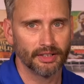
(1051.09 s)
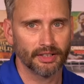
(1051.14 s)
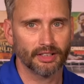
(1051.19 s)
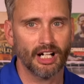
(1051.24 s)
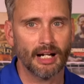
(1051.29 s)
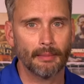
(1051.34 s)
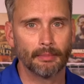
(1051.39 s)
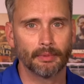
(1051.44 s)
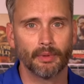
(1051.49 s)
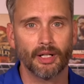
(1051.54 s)
The
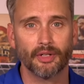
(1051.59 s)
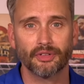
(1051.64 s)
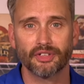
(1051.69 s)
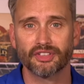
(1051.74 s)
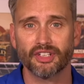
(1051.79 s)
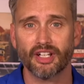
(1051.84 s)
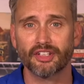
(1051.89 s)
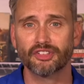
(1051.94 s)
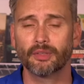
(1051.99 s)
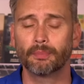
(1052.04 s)
Commonwealth is
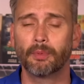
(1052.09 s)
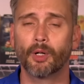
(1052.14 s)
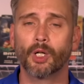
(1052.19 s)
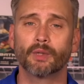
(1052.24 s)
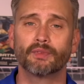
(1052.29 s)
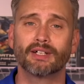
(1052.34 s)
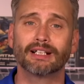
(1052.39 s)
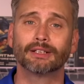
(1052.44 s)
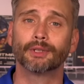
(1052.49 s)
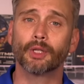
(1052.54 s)
also part
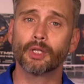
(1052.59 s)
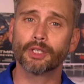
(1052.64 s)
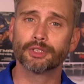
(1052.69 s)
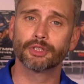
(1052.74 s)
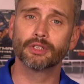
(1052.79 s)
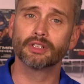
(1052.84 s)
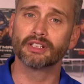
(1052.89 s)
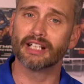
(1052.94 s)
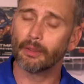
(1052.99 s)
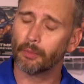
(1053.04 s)
of a
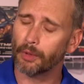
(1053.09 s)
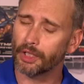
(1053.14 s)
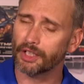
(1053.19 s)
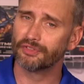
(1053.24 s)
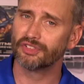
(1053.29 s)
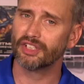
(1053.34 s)
larger network of